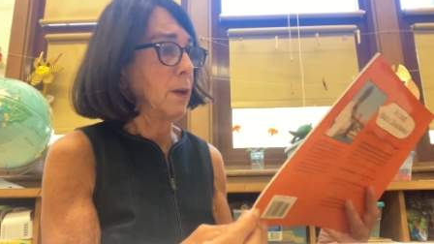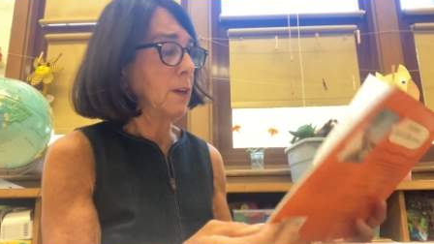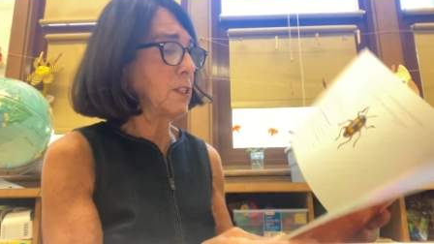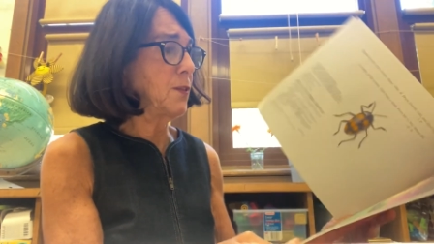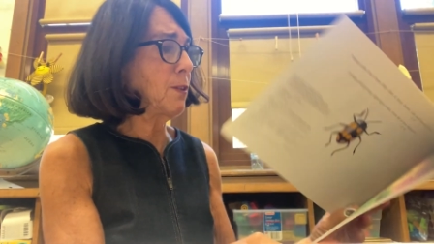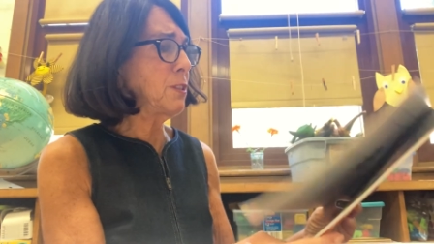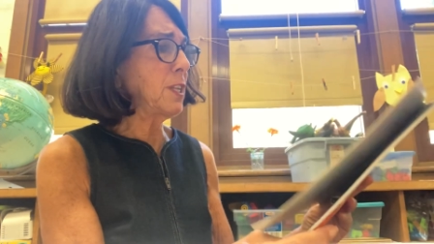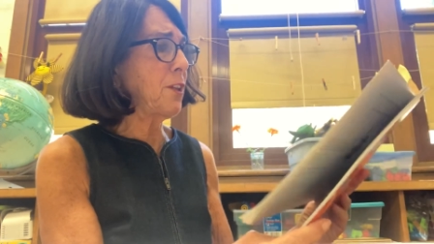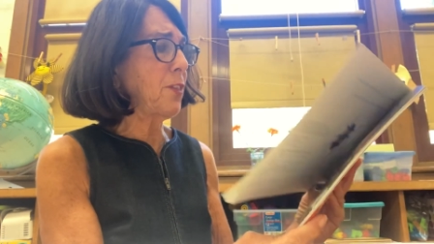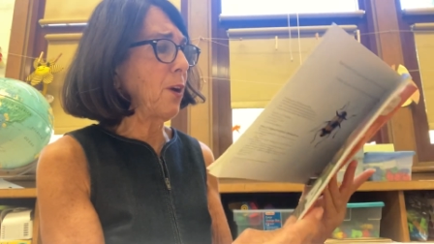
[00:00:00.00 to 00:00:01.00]
Because first
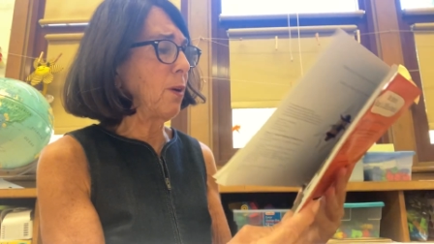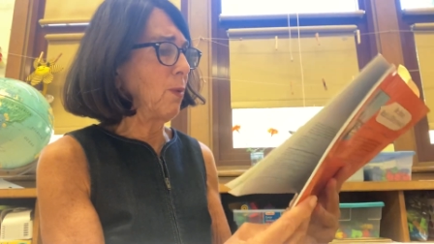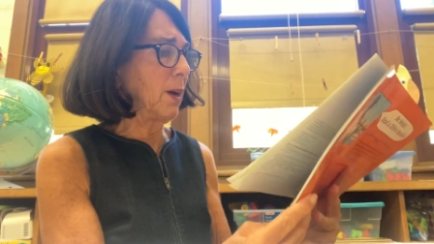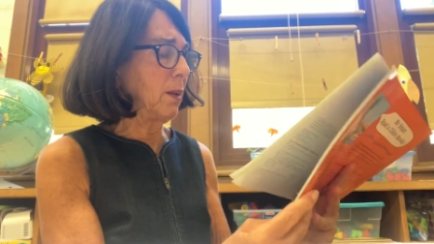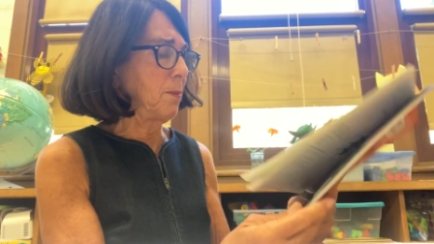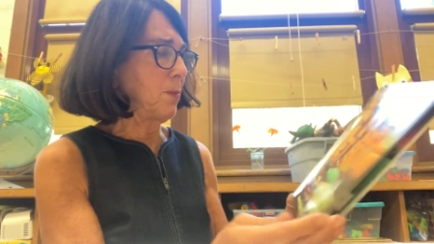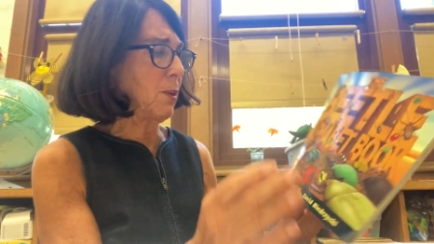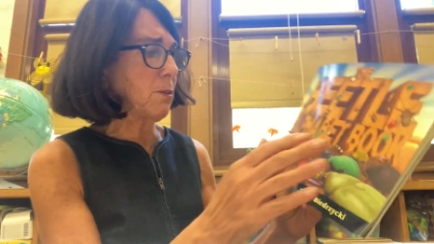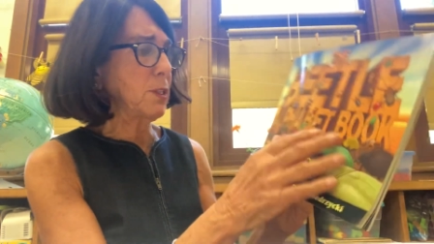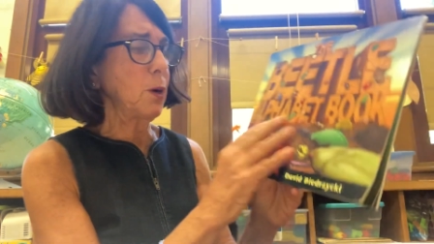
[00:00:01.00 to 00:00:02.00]
I thought, well,
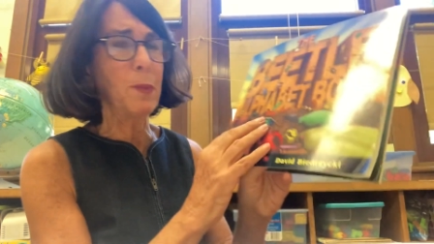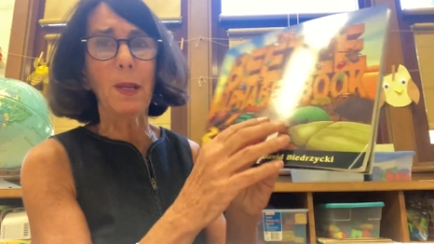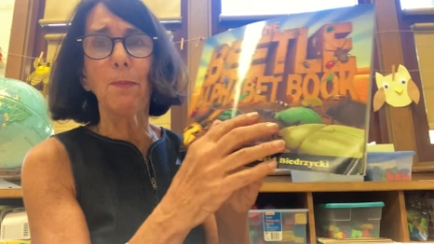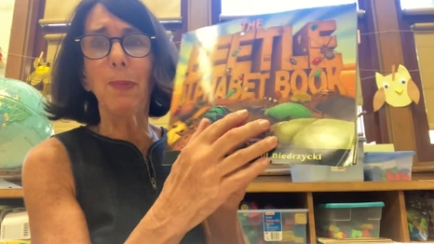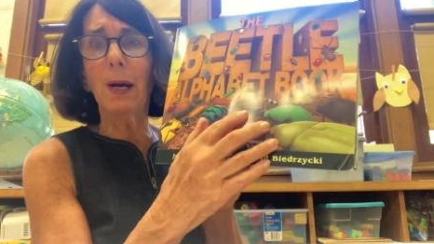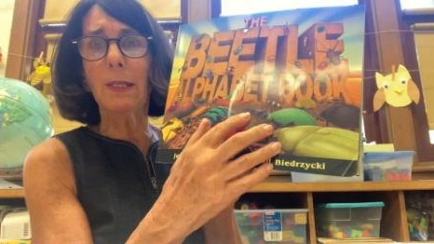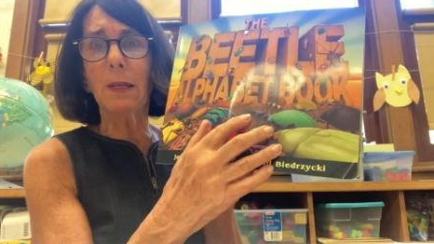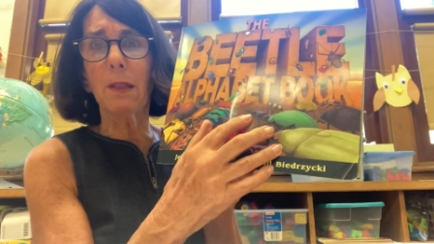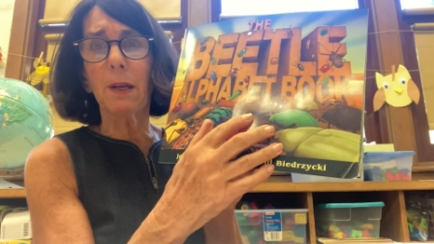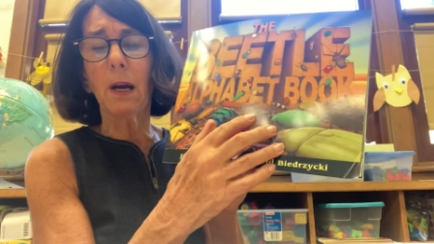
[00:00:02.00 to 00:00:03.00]
there's so many bugs
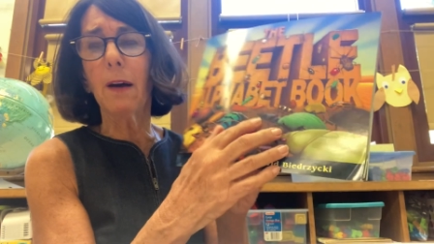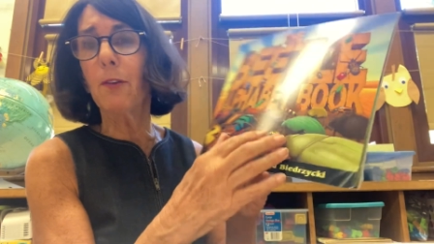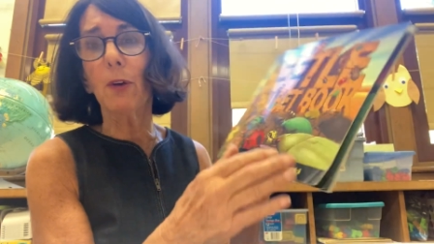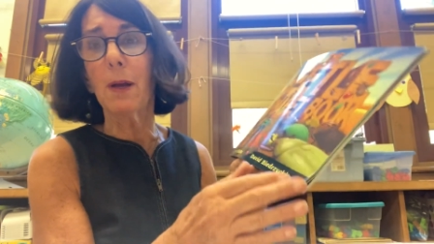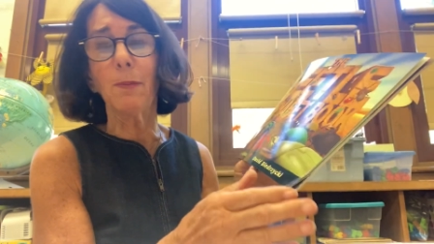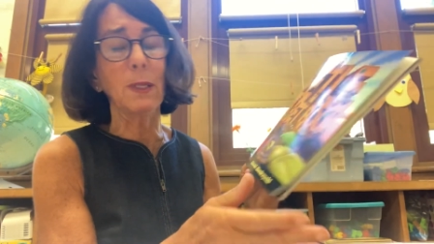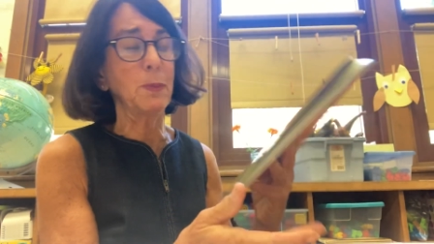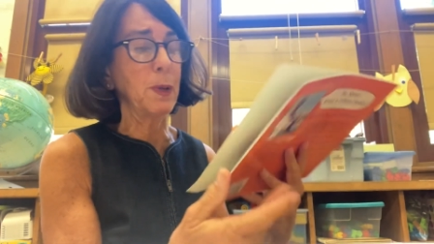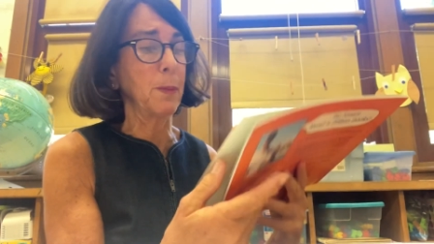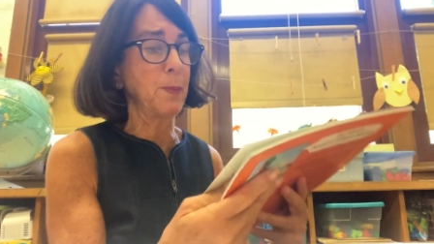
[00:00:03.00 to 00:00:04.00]
on the cover, it
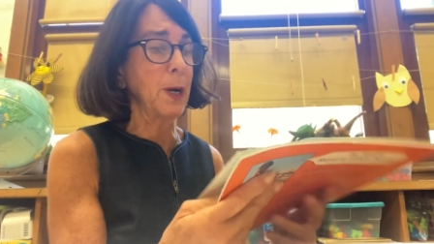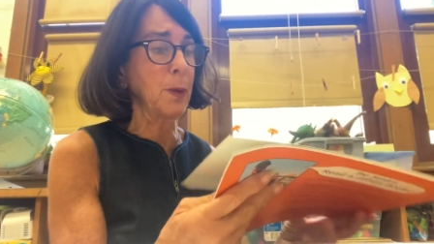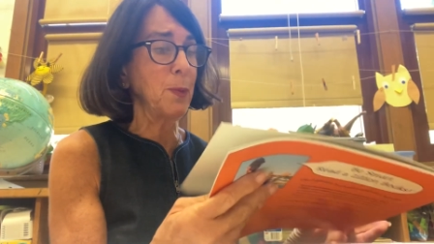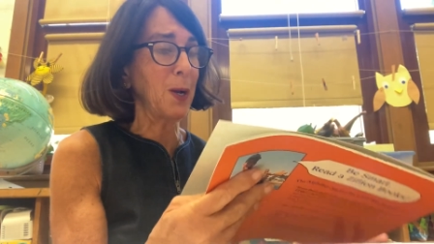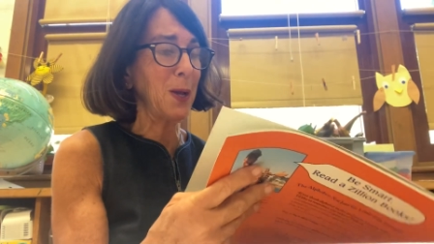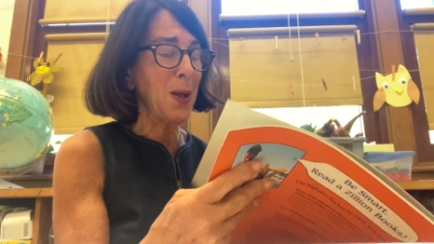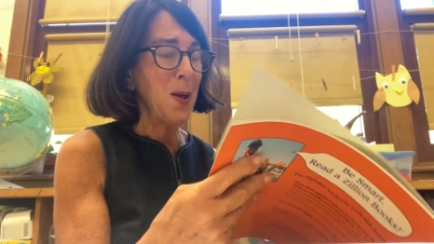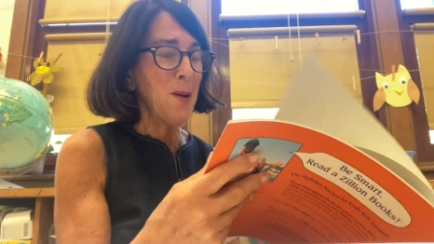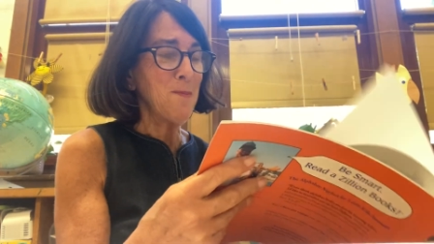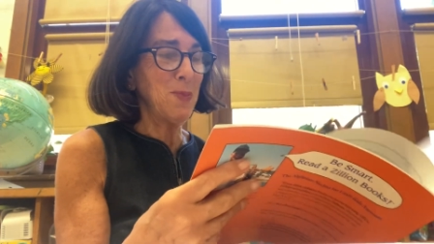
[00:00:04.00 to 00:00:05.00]
must be a bug book.
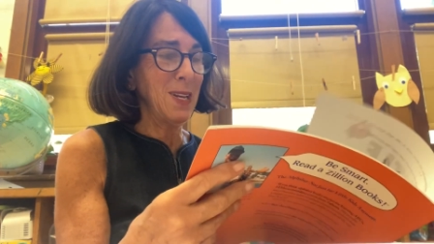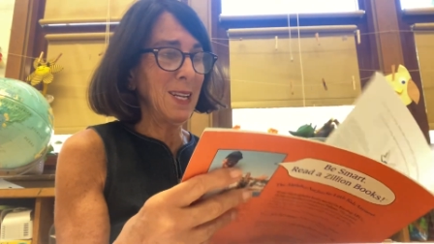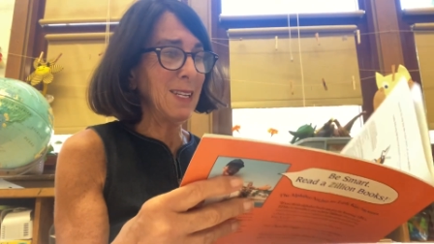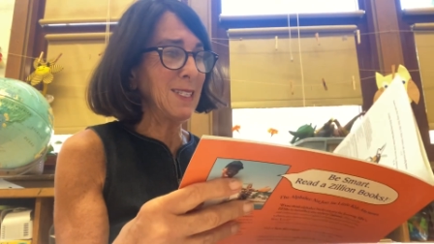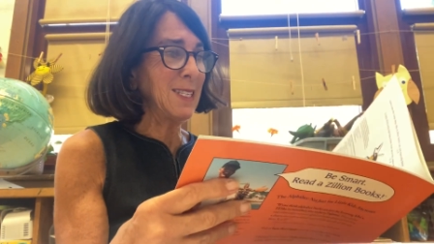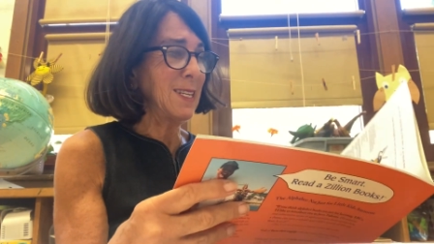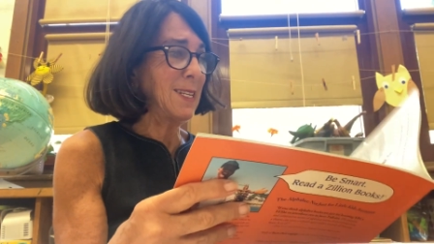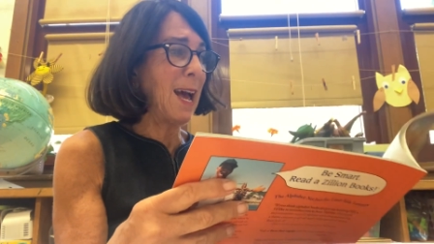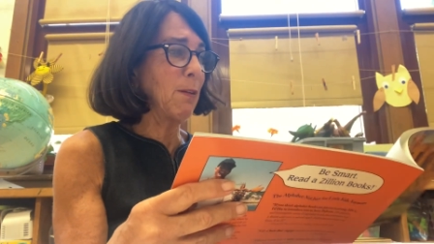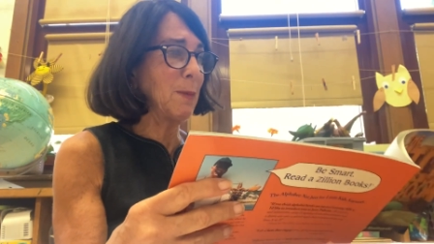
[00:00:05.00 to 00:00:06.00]
But it is,
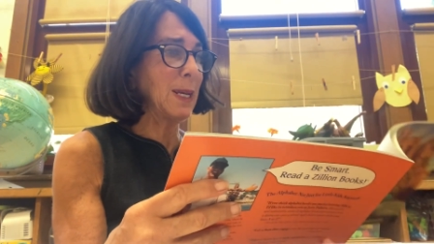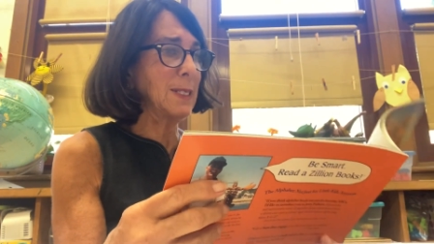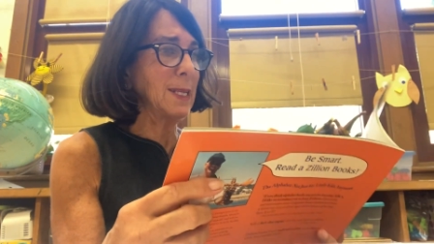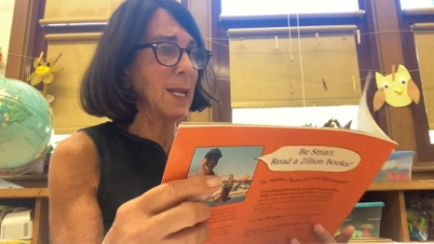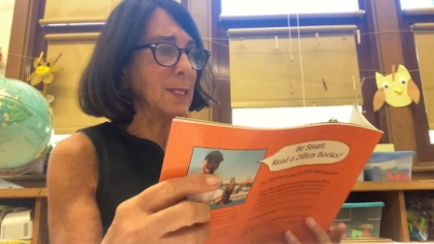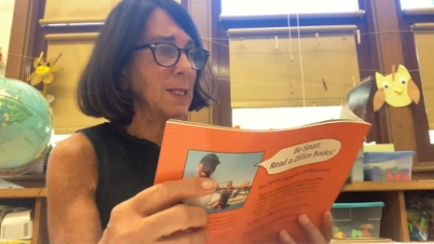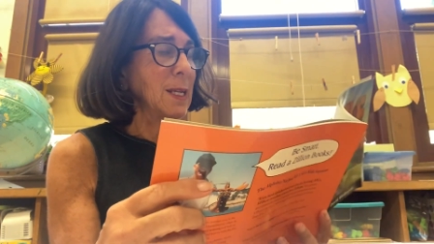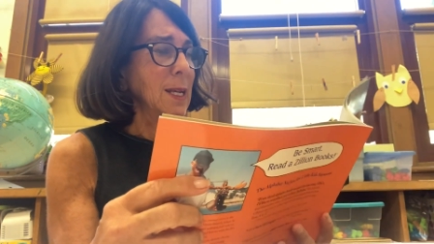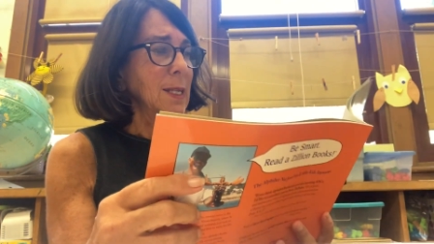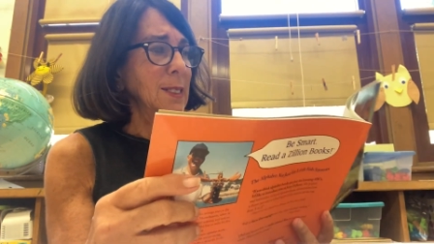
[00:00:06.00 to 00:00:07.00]
now it makes sense.
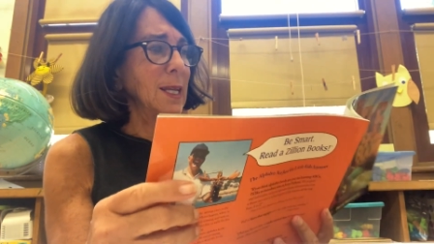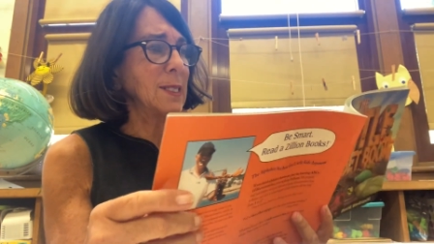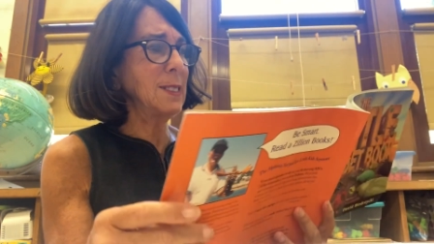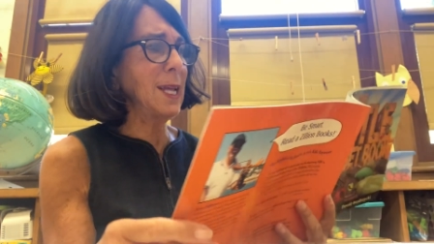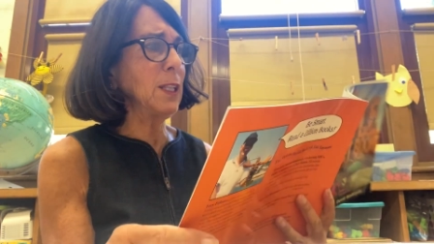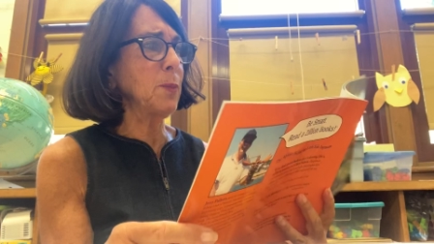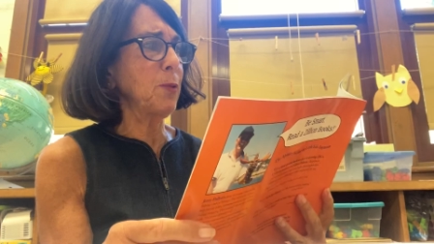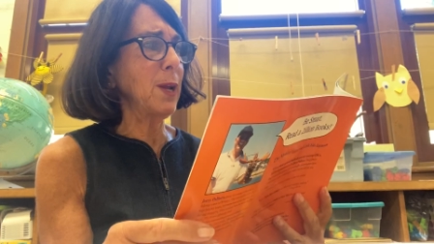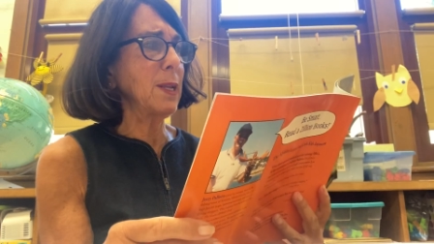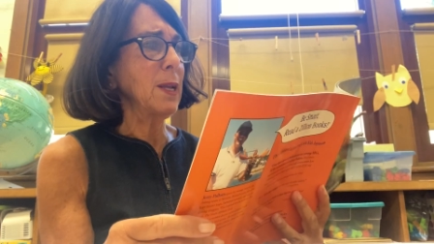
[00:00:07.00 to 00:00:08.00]
It says,
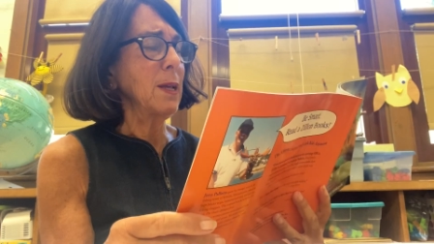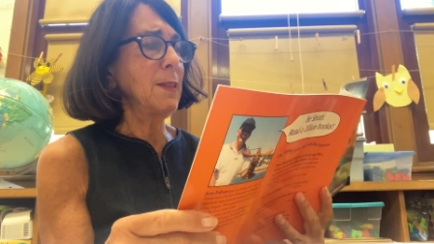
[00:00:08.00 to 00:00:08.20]
celebrate.